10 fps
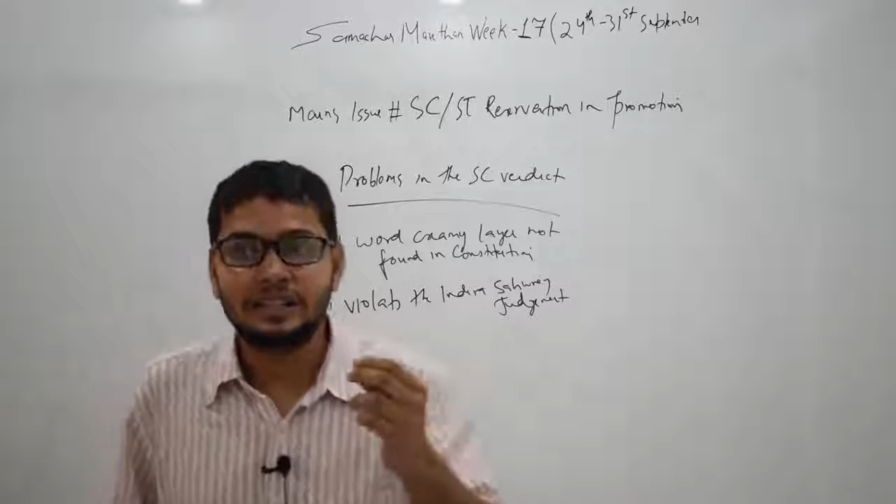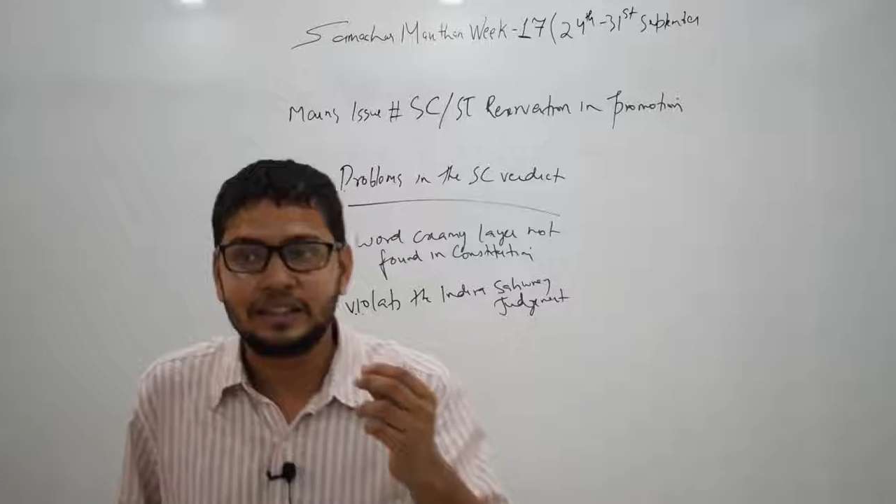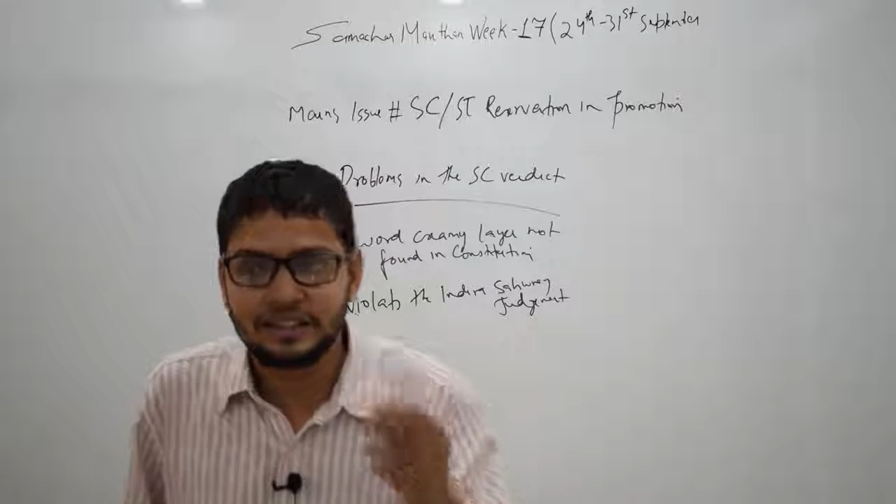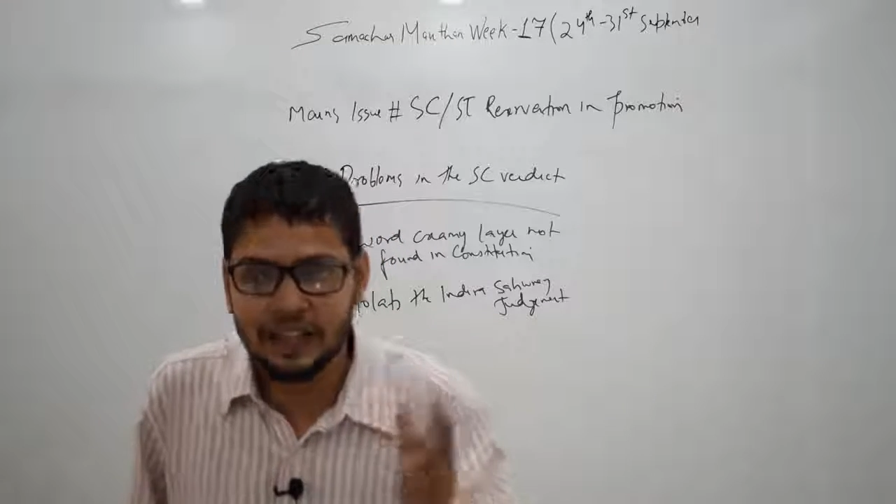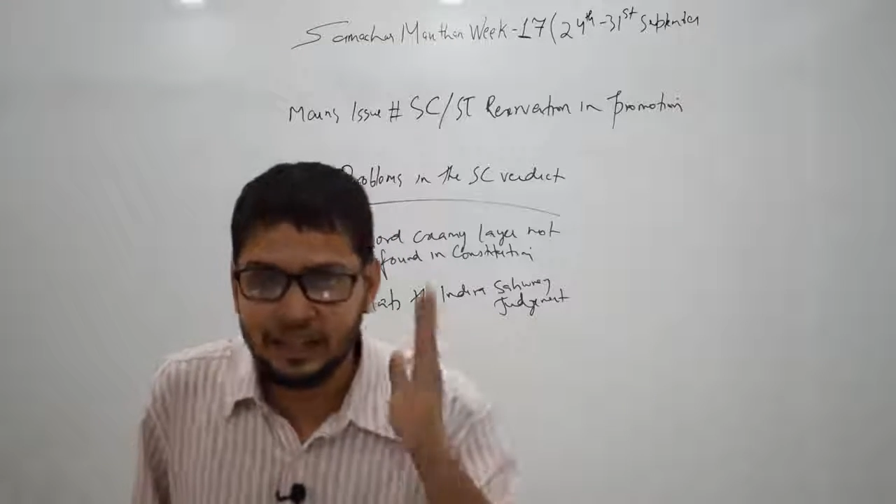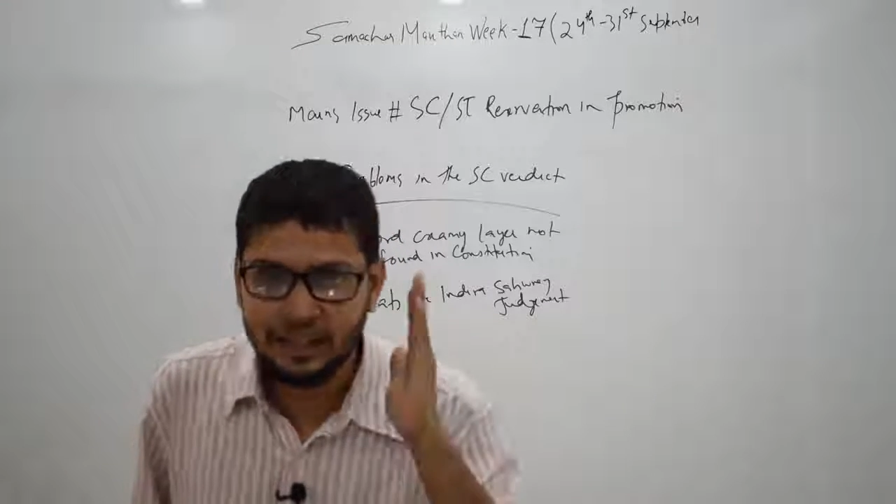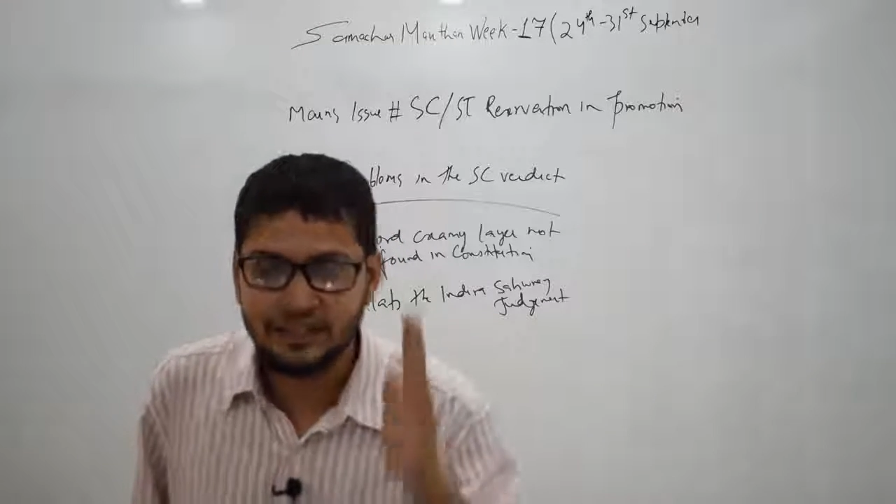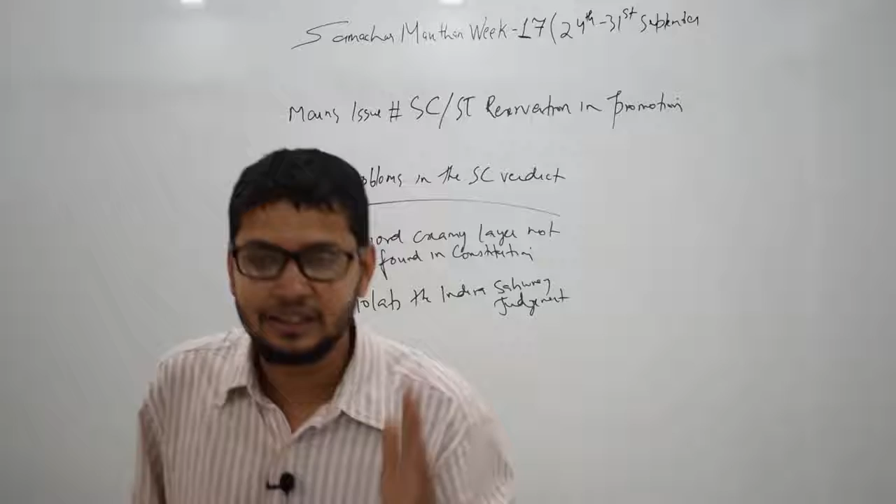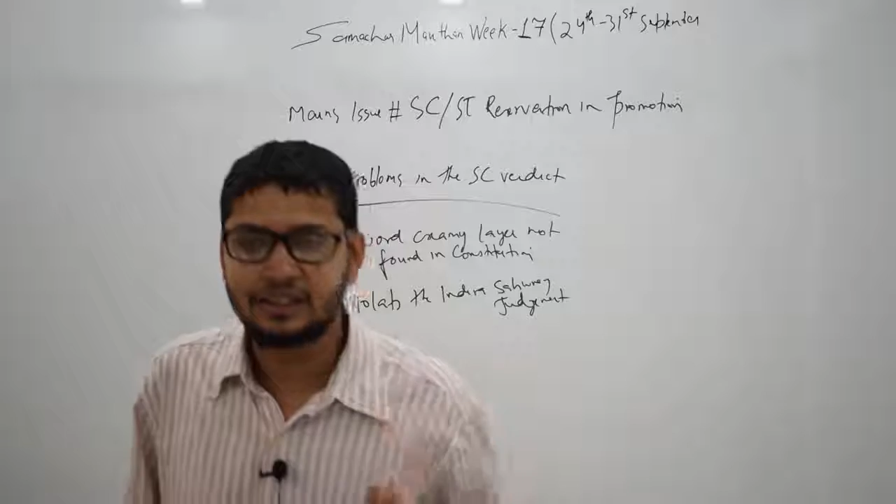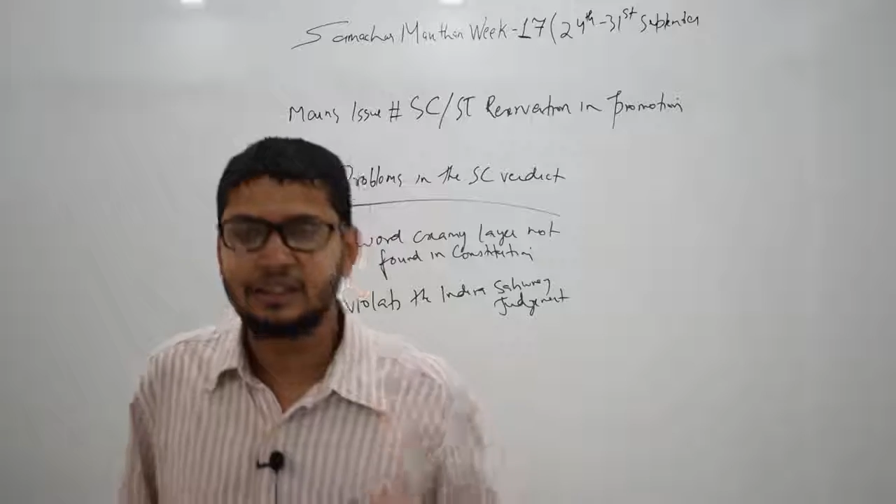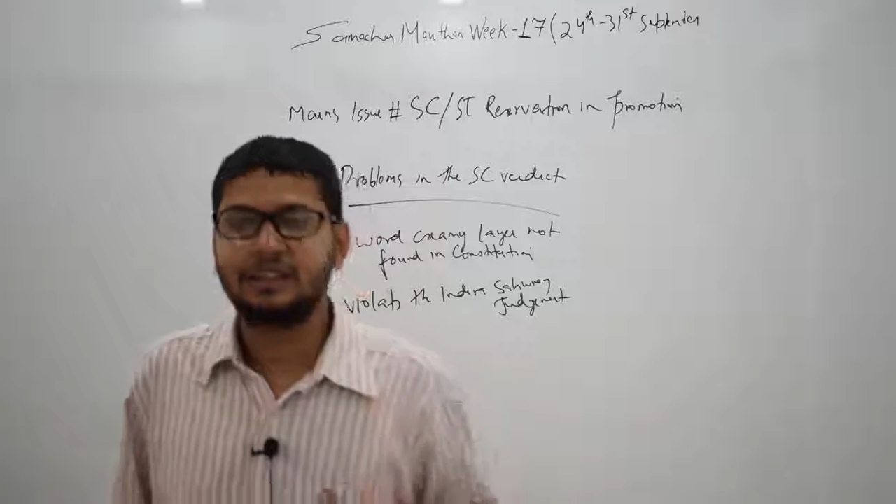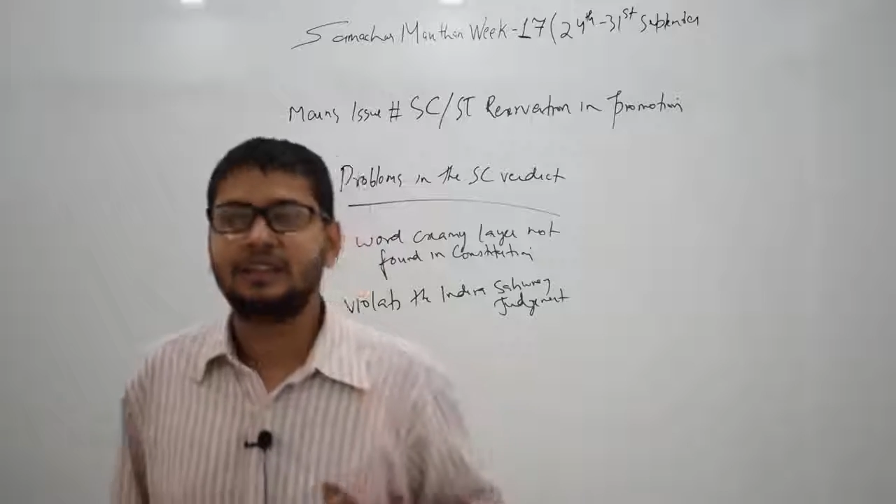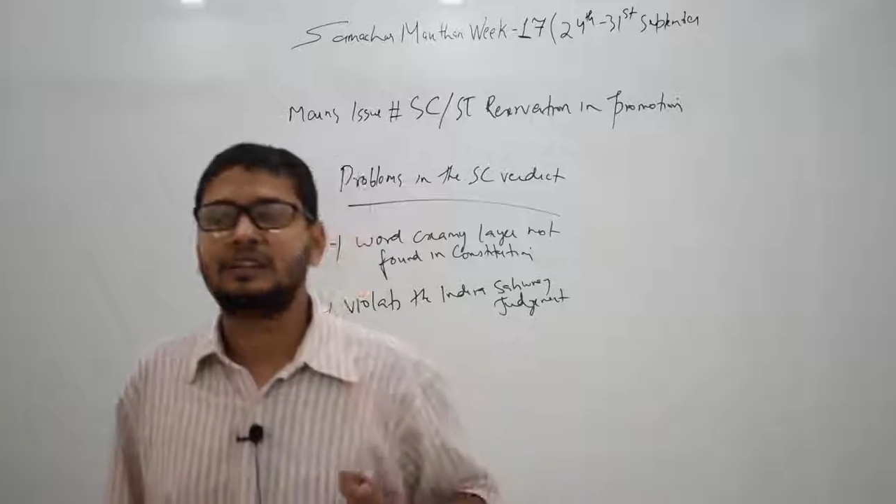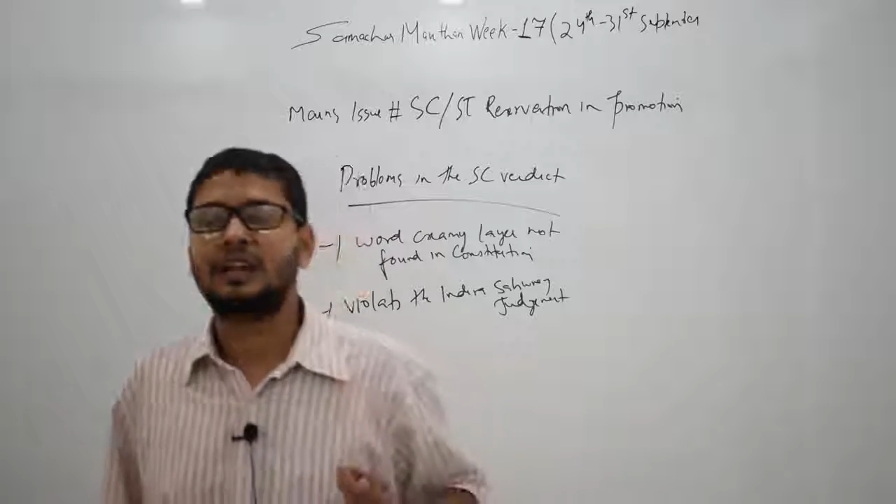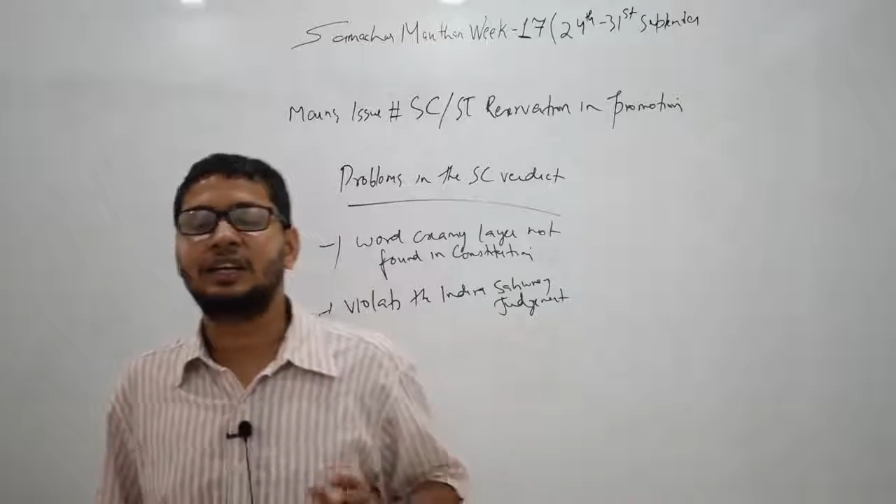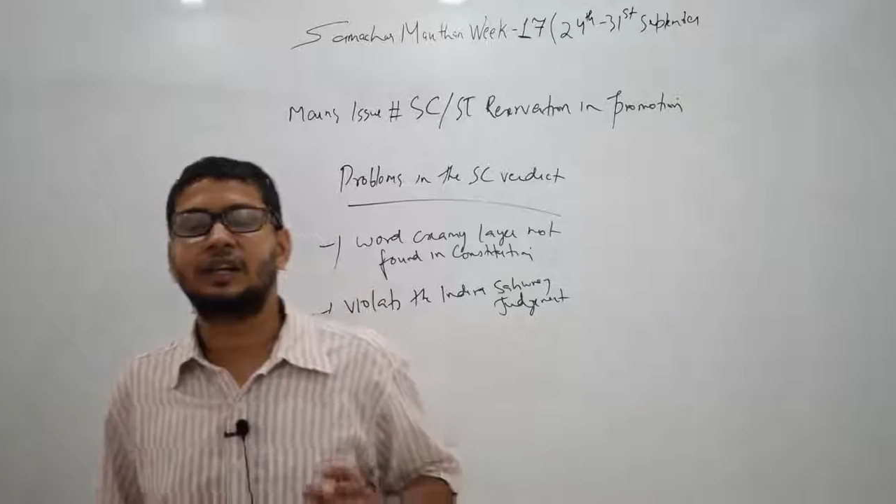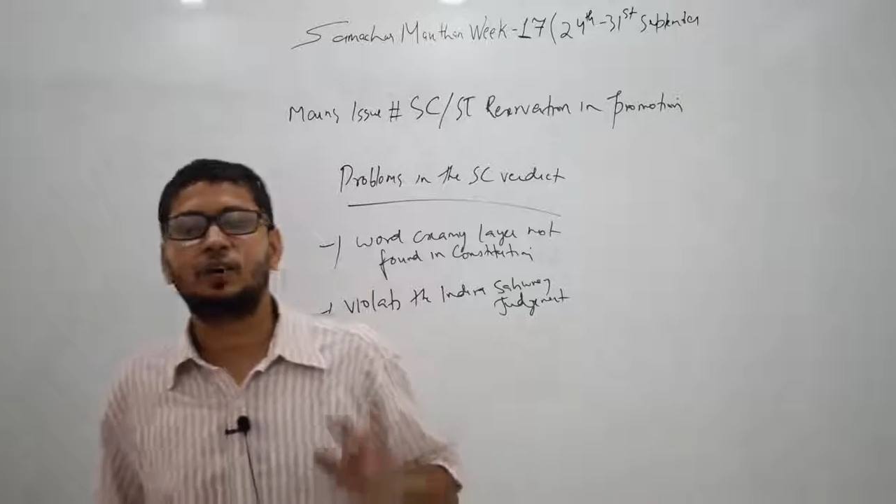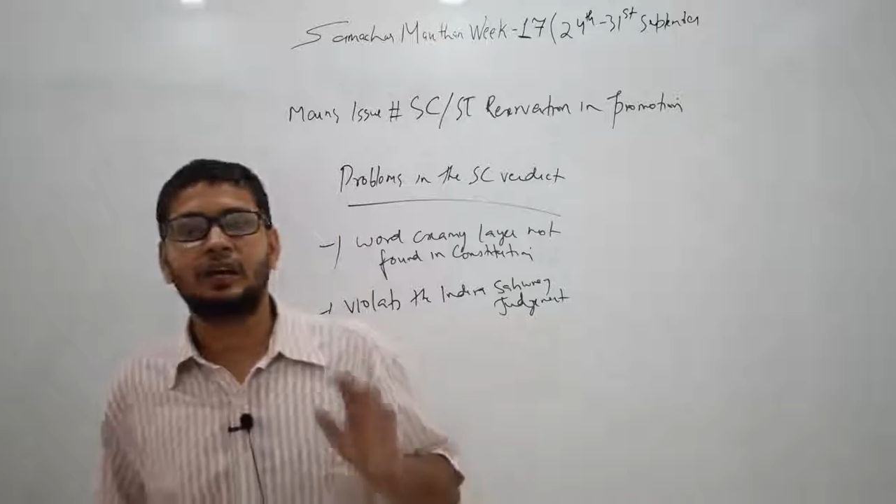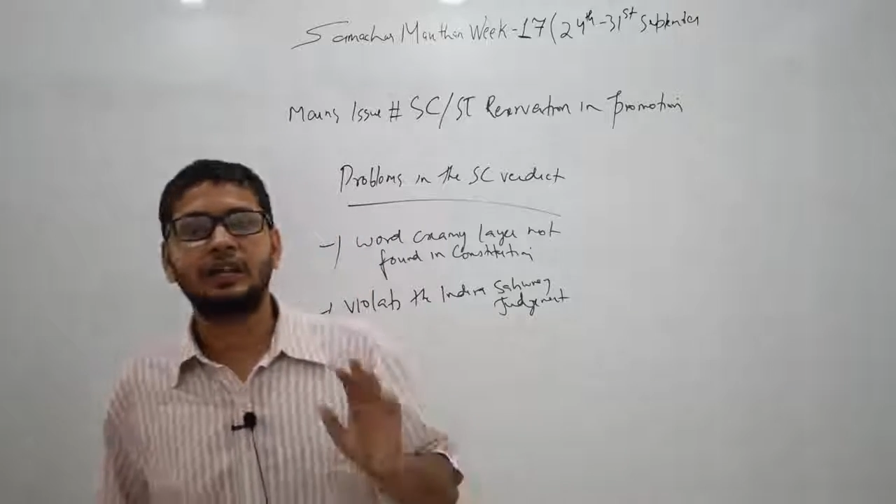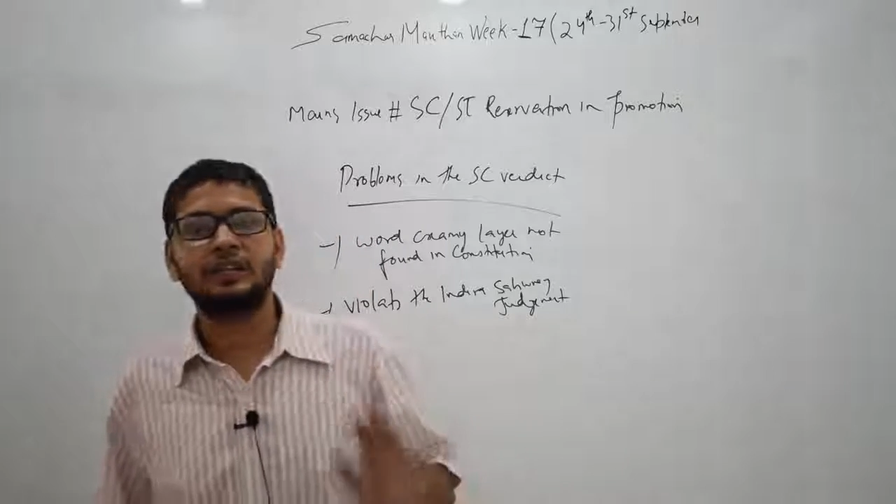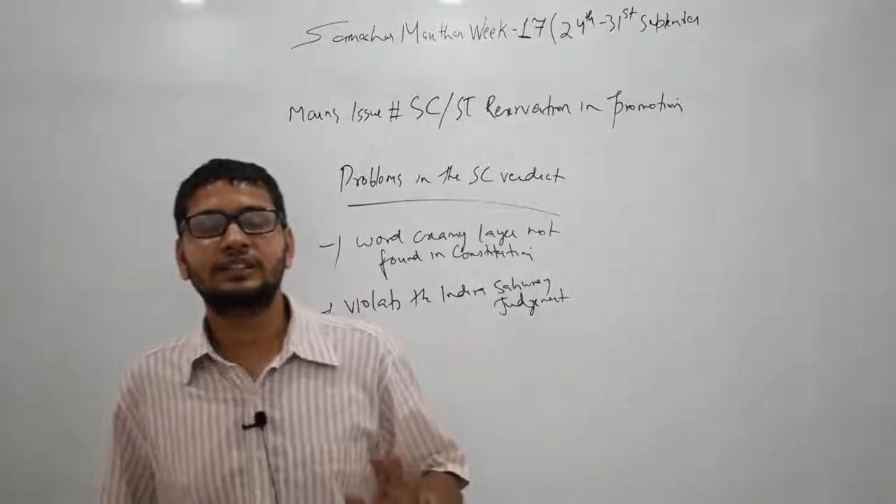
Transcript: decide that okay,